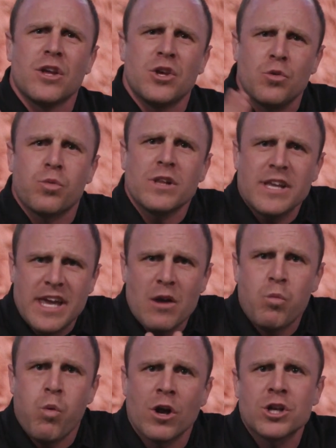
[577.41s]
you really
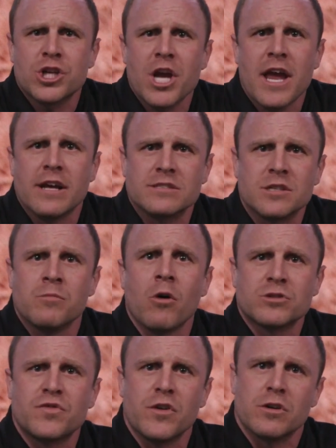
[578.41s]
get one chance in
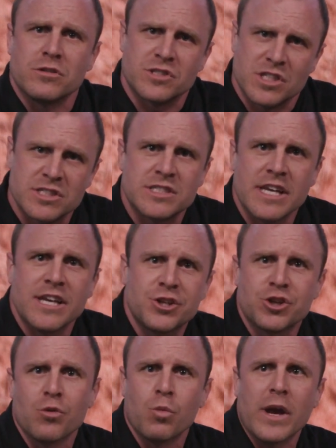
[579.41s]
most fields to seed
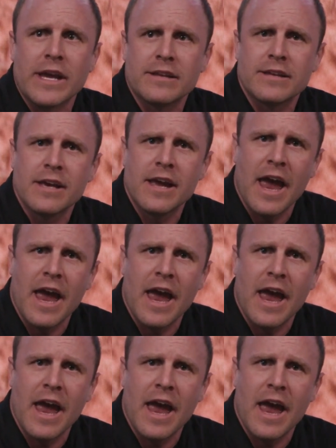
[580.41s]
your wheat.